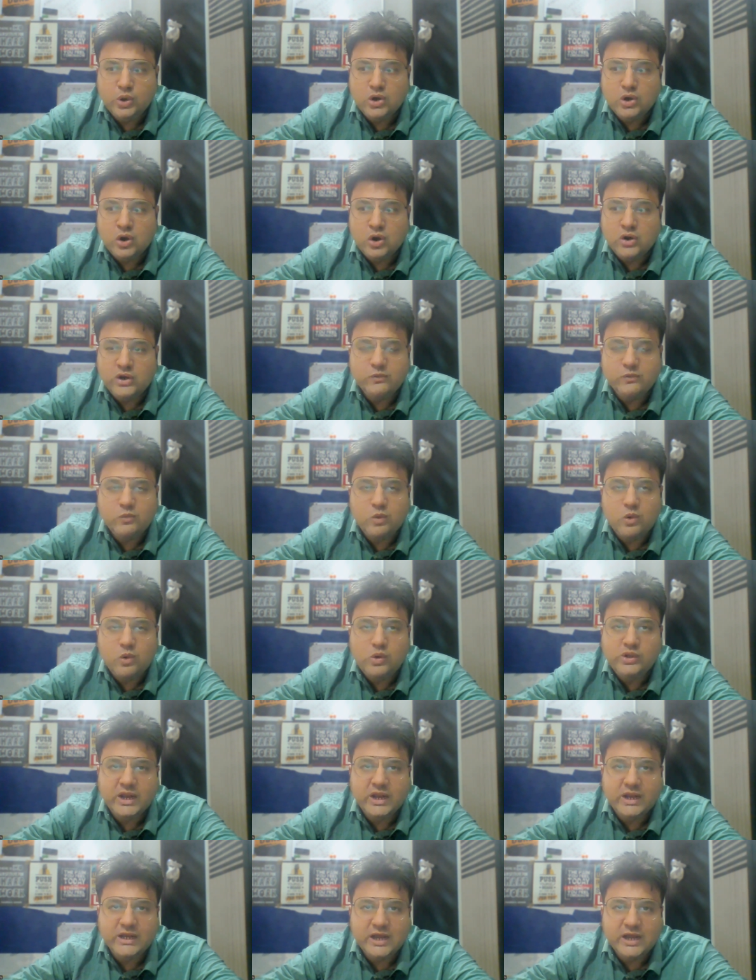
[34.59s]
You are not
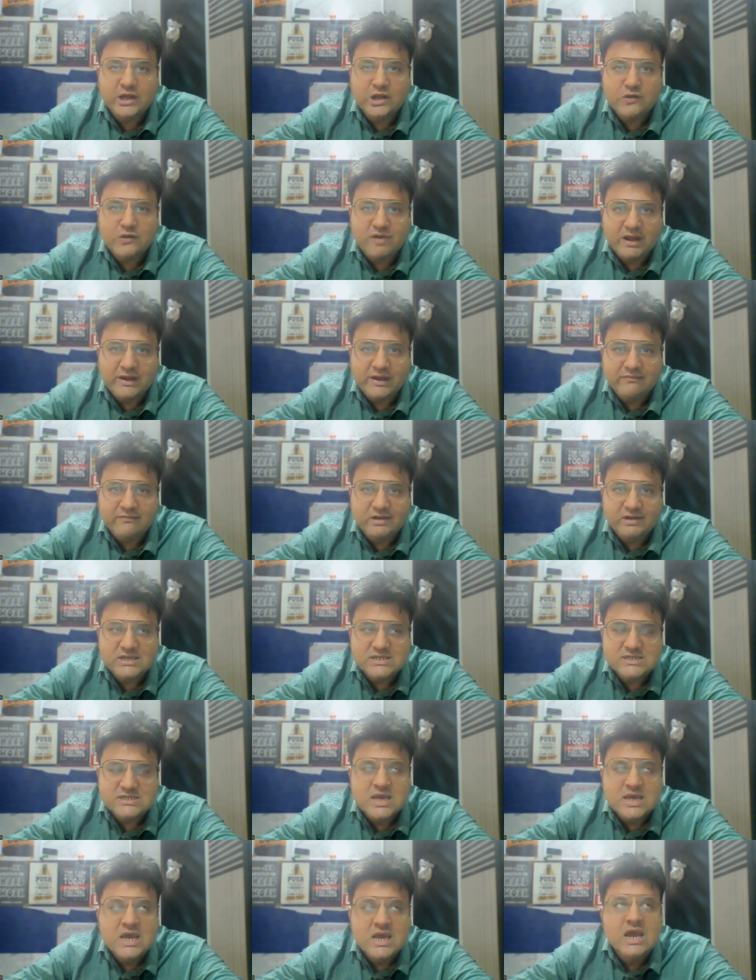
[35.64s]
involved in any kind of
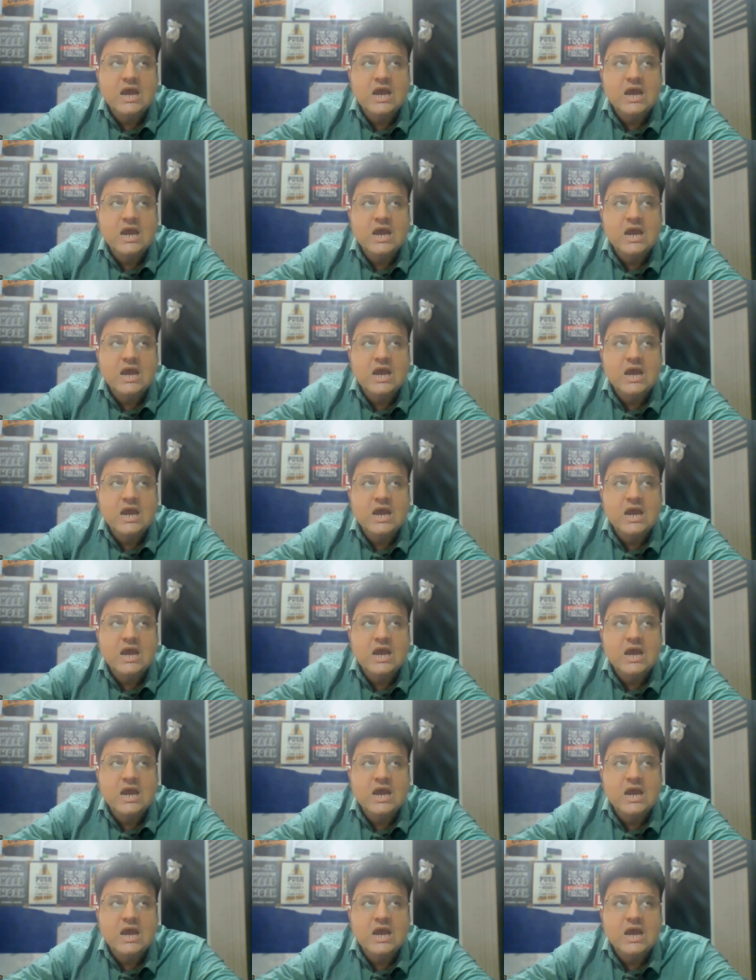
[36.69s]
activities